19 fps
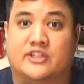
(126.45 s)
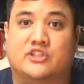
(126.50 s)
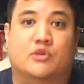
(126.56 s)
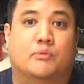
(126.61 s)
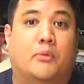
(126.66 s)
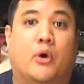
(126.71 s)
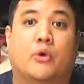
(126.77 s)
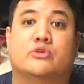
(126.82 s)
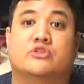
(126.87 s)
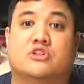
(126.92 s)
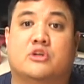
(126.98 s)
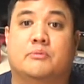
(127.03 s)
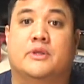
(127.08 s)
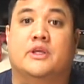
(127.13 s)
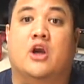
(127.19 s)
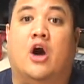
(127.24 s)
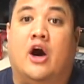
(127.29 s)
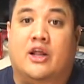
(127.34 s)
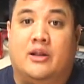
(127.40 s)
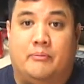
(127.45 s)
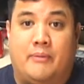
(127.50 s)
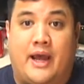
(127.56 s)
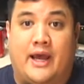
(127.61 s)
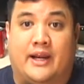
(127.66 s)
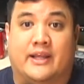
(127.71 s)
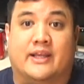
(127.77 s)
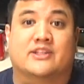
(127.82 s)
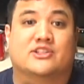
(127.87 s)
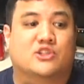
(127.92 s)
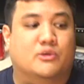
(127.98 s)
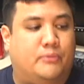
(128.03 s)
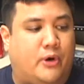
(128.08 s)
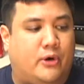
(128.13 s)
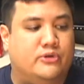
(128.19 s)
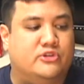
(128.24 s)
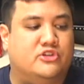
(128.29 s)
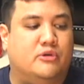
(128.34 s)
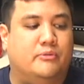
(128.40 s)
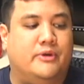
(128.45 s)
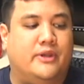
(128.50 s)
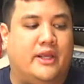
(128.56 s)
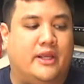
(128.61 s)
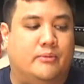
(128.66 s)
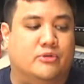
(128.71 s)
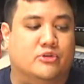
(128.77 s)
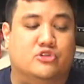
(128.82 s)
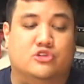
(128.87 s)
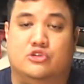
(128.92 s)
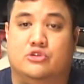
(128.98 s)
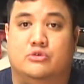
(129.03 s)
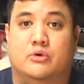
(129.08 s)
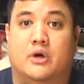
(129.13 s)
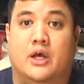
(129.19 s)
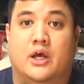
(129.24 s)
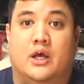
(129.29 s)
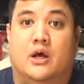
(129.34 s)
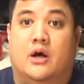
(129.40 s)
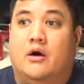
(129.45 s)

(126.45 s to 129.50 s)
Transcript: It's supposed to be automatic. It's supposed to be able to